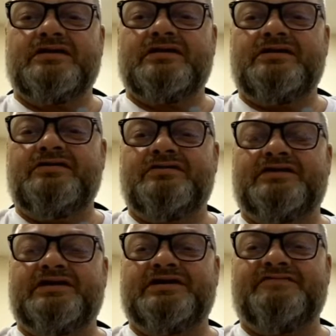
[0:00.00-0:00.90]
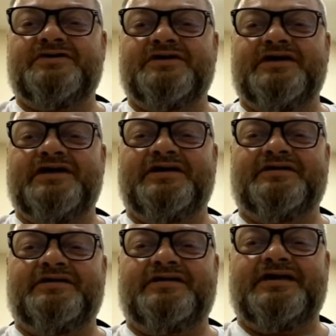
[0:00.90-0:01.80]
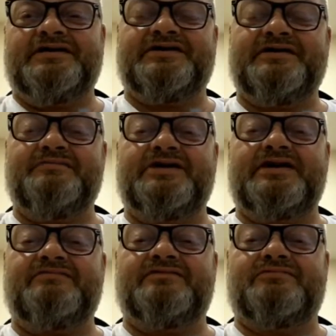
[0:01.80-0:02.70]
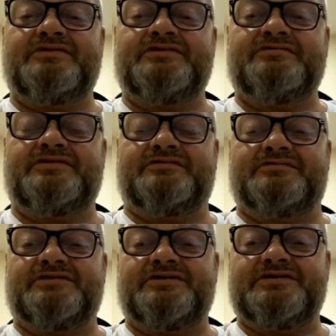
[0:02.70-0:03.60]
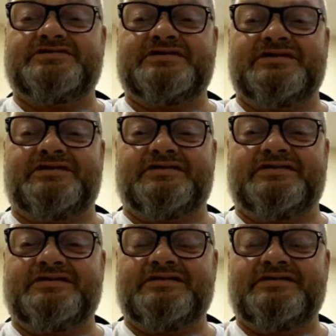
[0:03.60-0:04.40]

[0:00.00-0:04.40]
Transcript: You can leave your hat on. Hey, Tim David, what are you doing? Good to see you.